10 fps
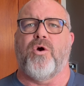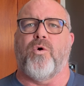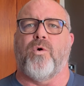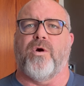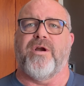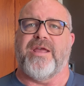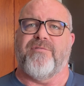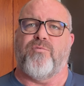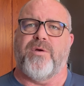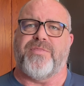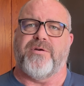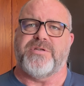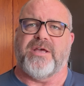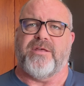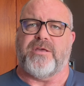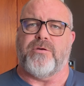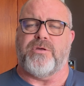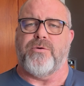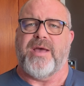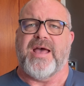or if what they're telling
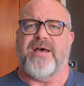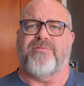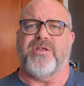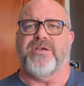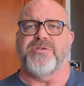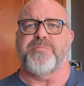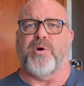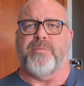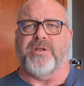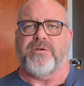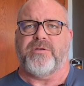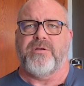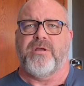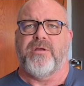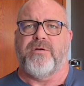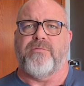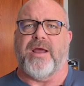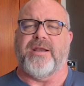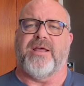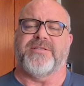you have is permanent,
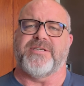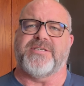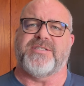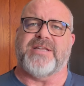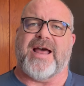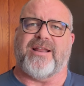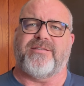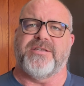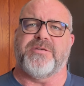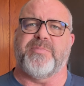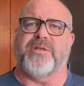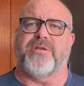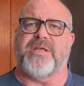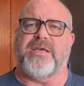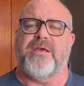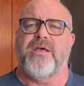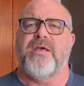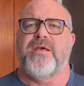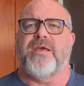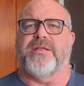right? It's a static disability.
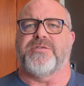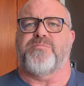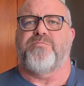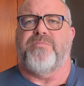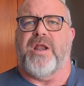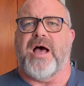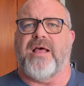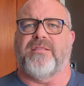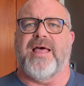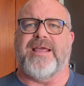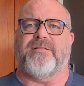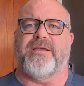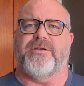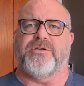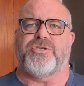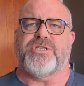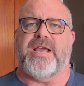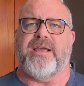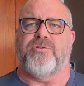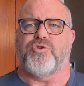It's not likely to
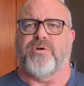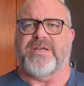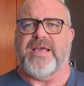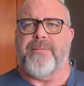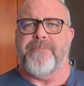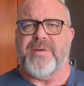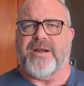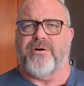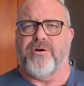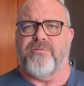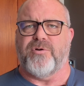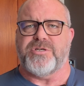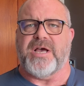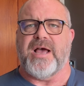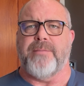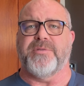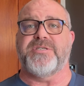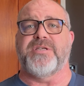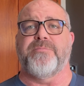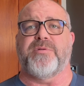change or get better over time. The
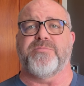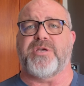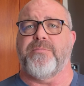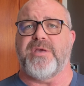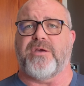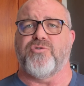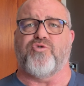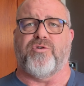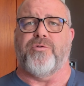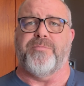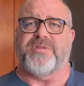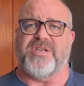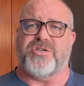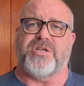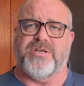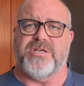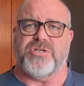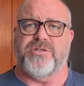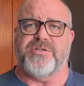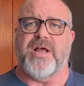symptoms can be controlled, but the
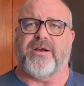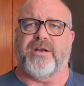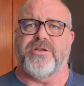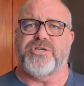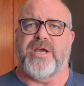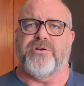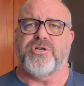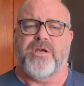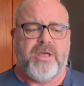condition's not going to change.